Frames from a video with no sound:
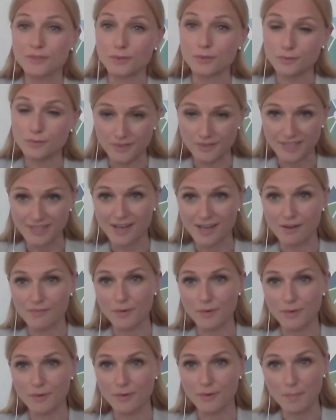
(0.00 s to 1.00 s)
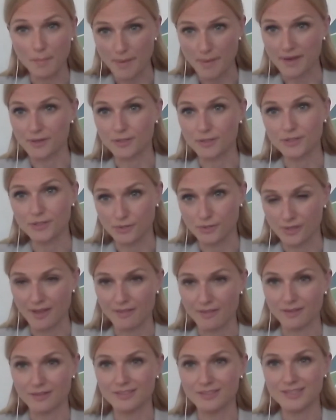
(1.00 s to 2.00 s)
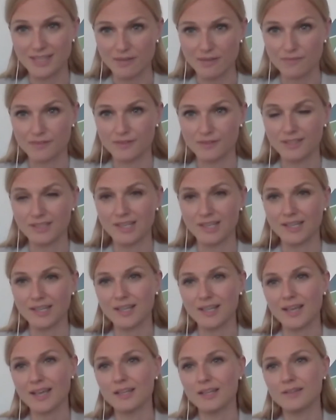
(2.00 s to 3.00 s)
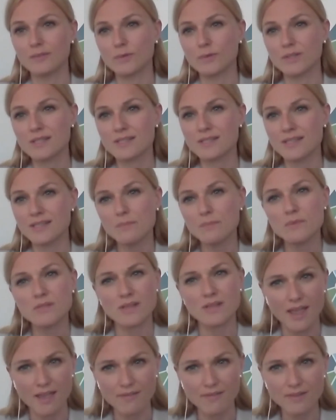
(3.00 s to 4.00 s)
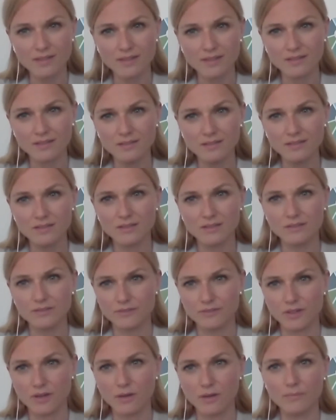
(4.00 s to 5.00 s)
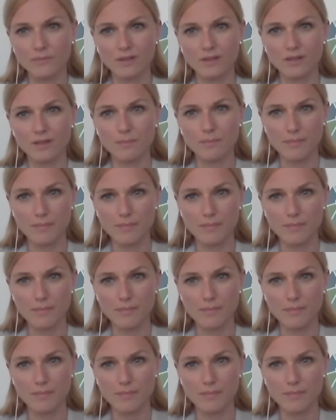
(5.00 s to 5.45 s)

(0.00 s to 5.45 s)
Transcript: to recover better together, definitely. And what seems evident from the